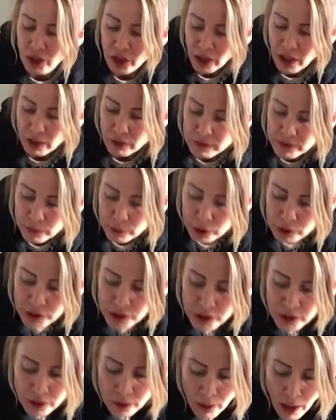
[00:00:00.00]
housework
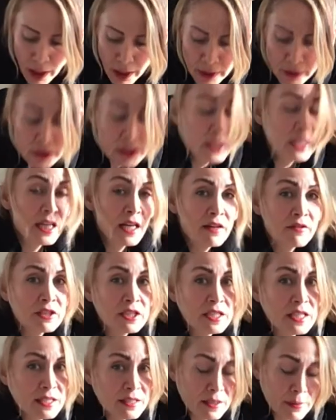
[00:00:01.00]
to do. I don't need to have
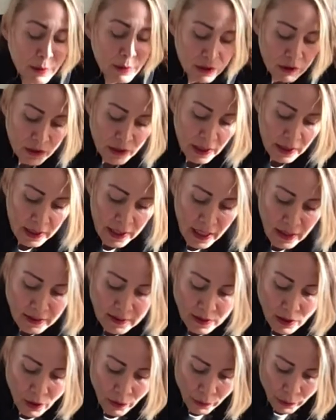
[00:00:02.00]
to dust bunch knickknacks.
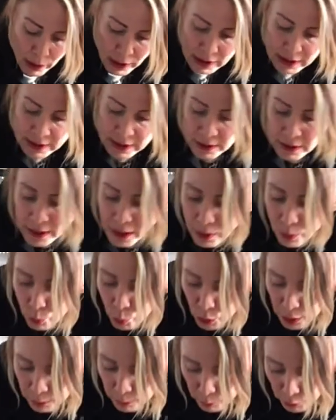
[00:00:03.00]
Although I did get one